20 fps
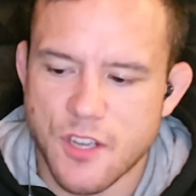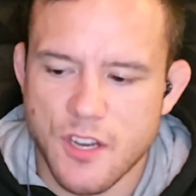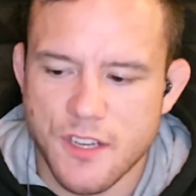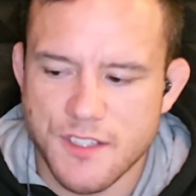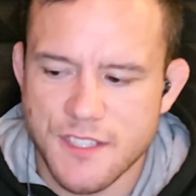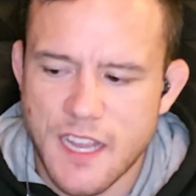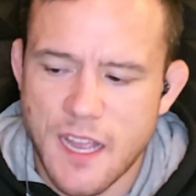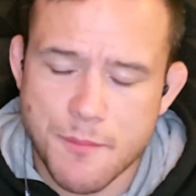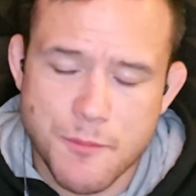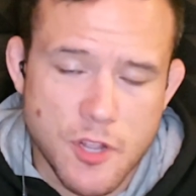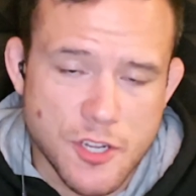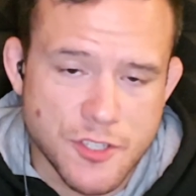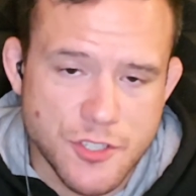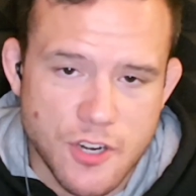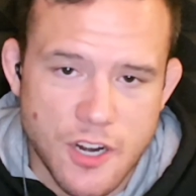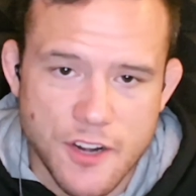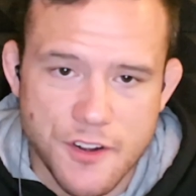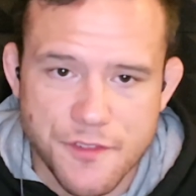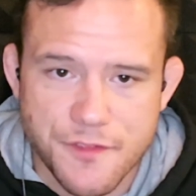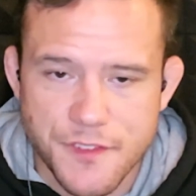Honestly, I'm not
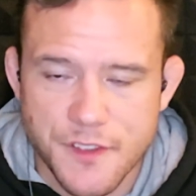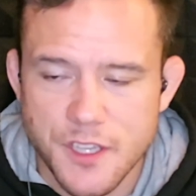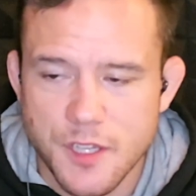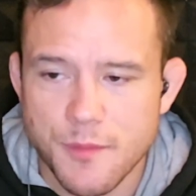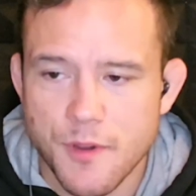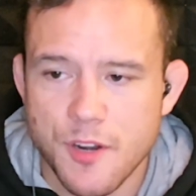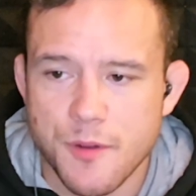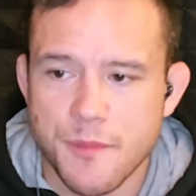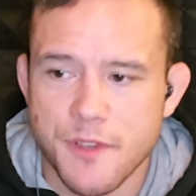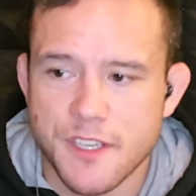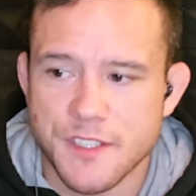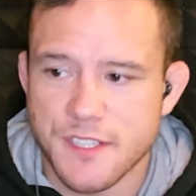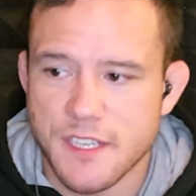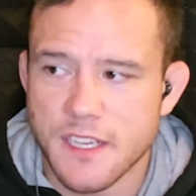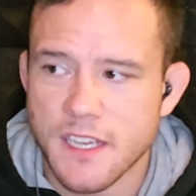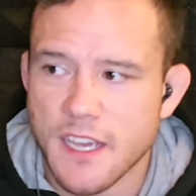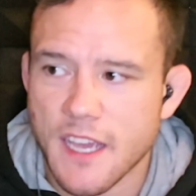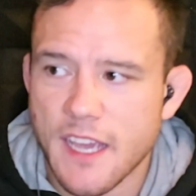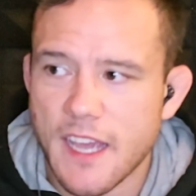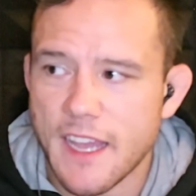sure how to feel about him, because
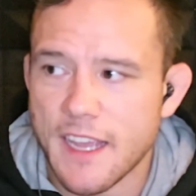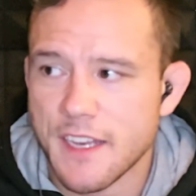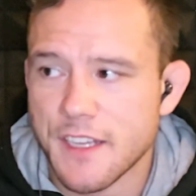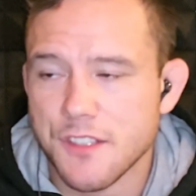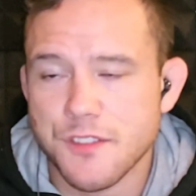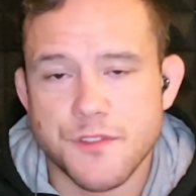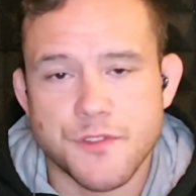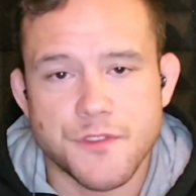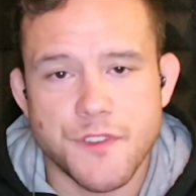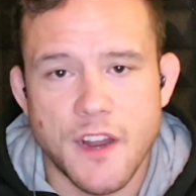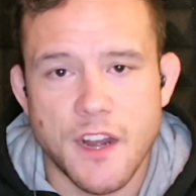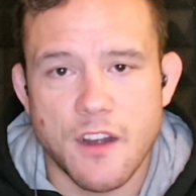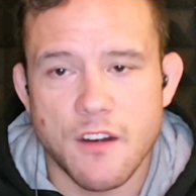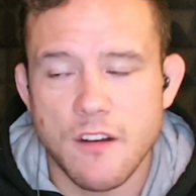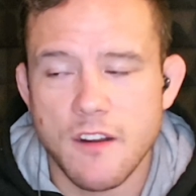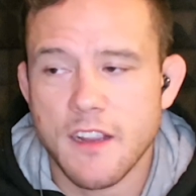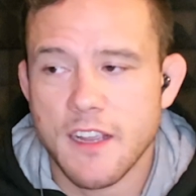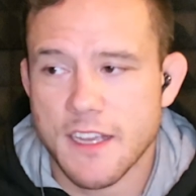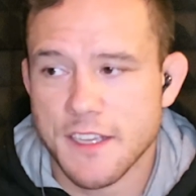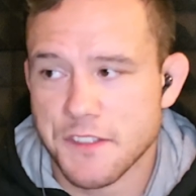it is fair.
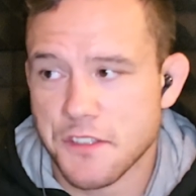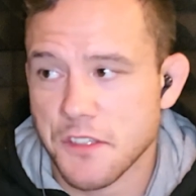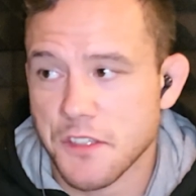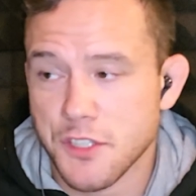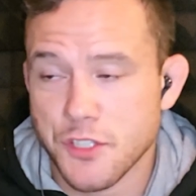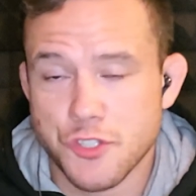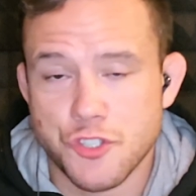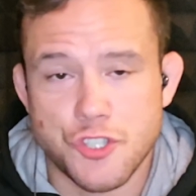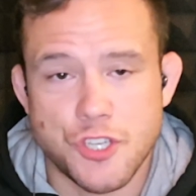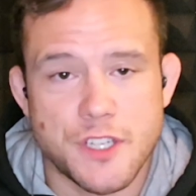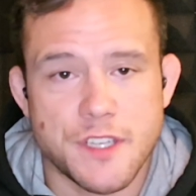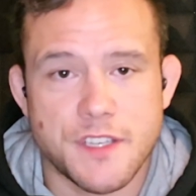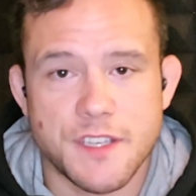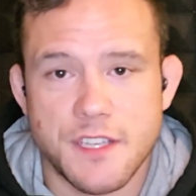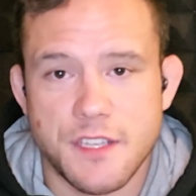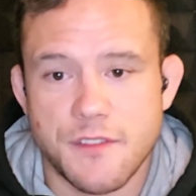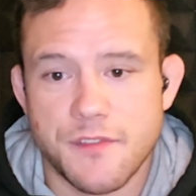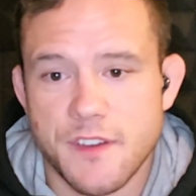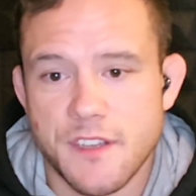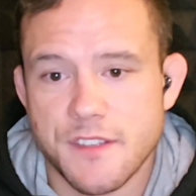It's a legit
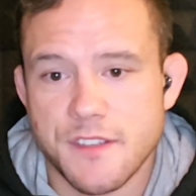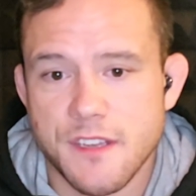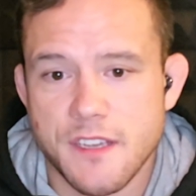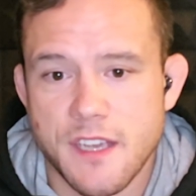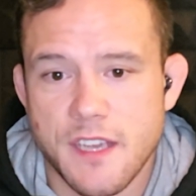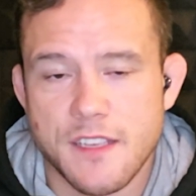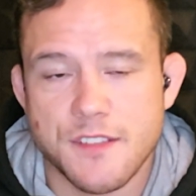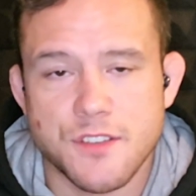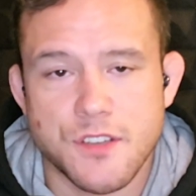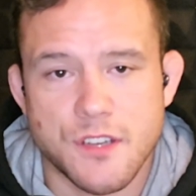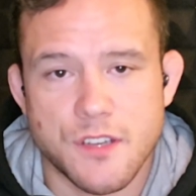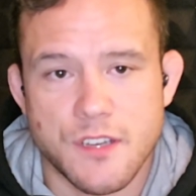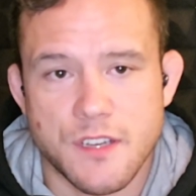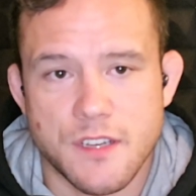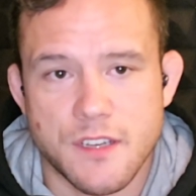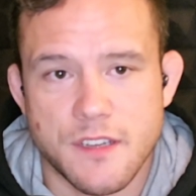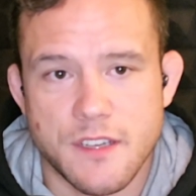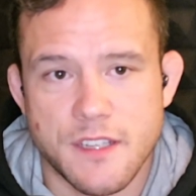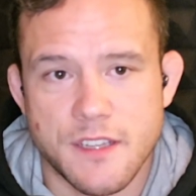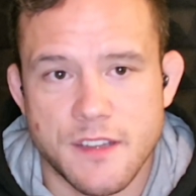defense, I guess,
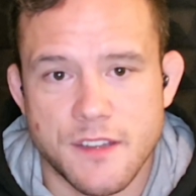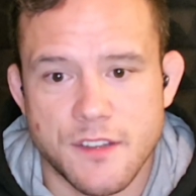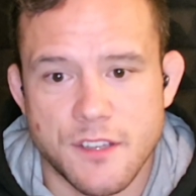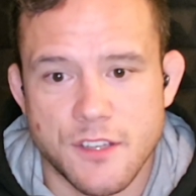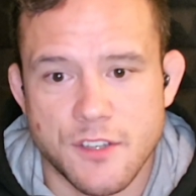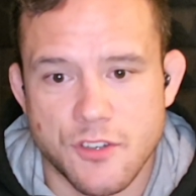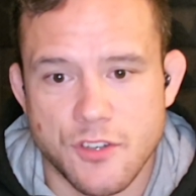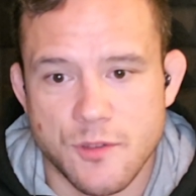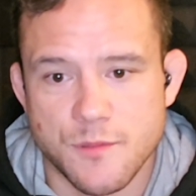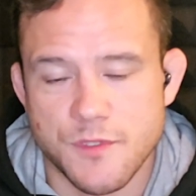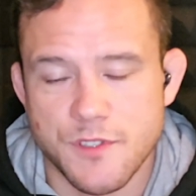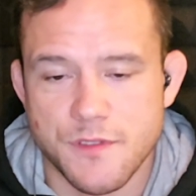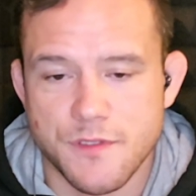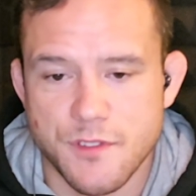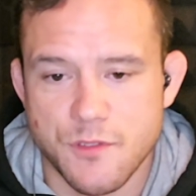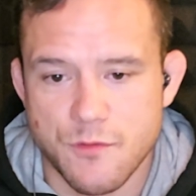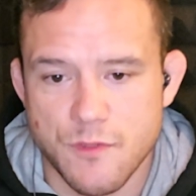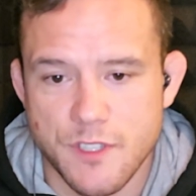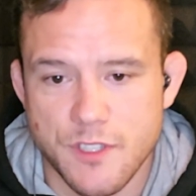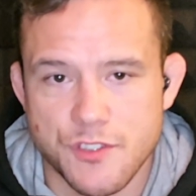in terms of
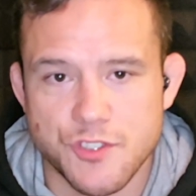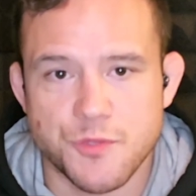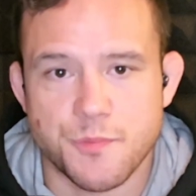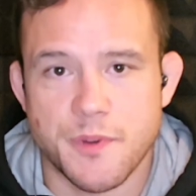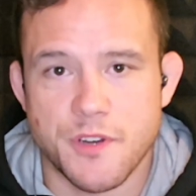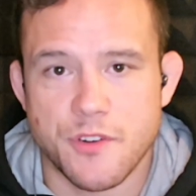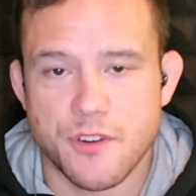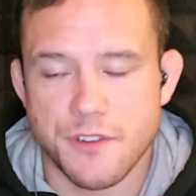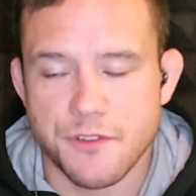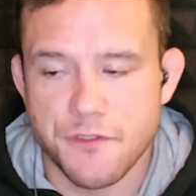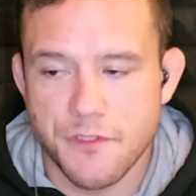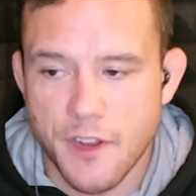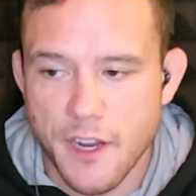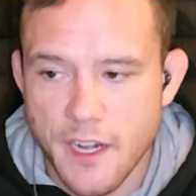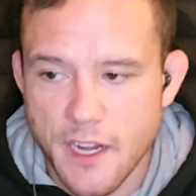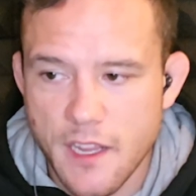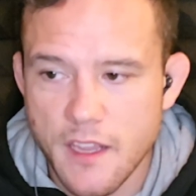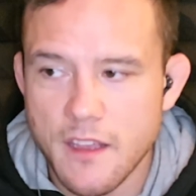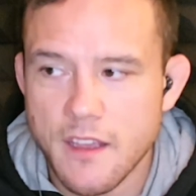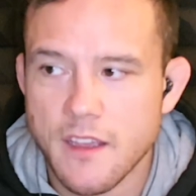the real spirit of
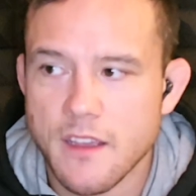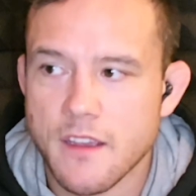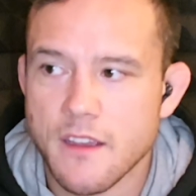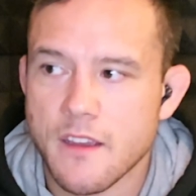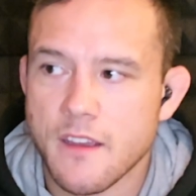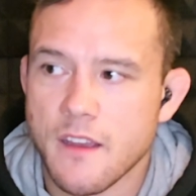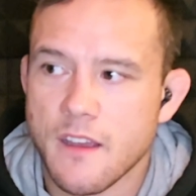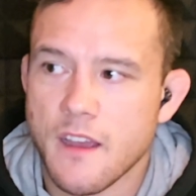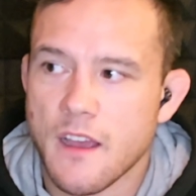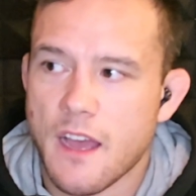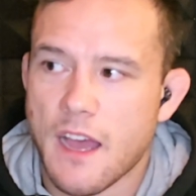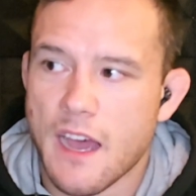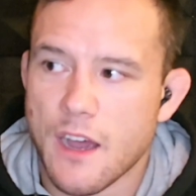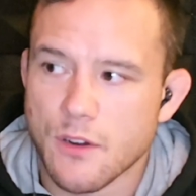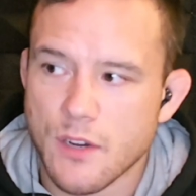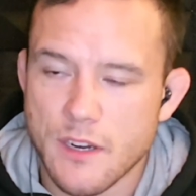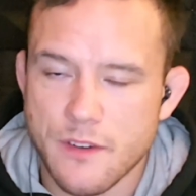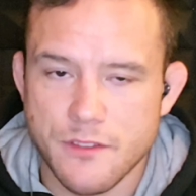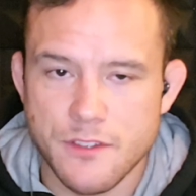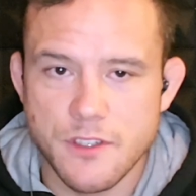fighting.
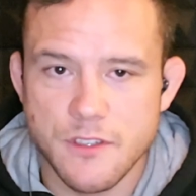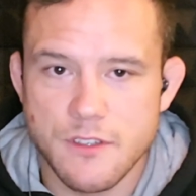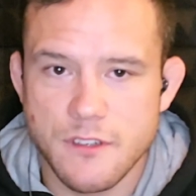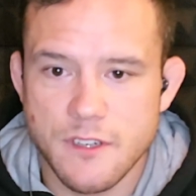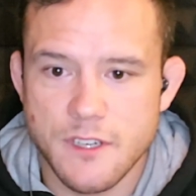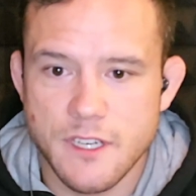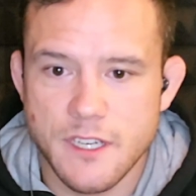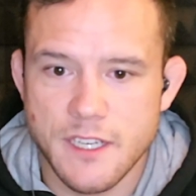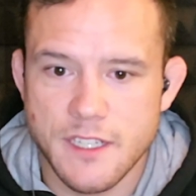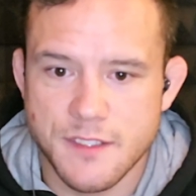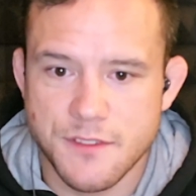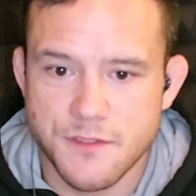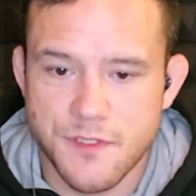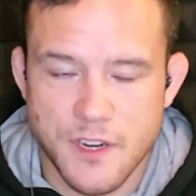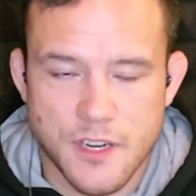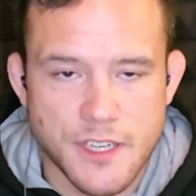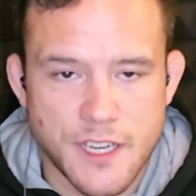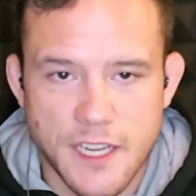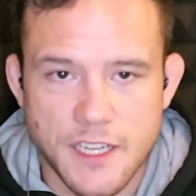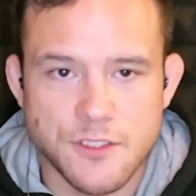However, it's
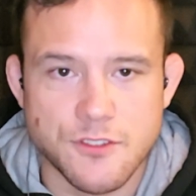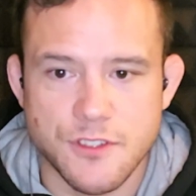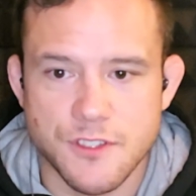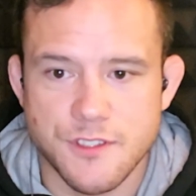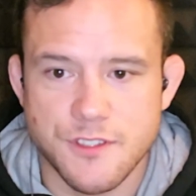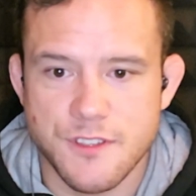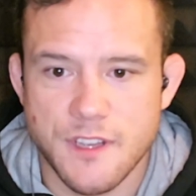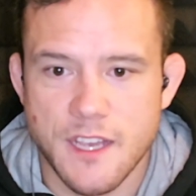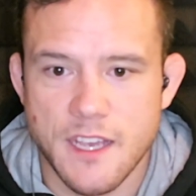very dangerous.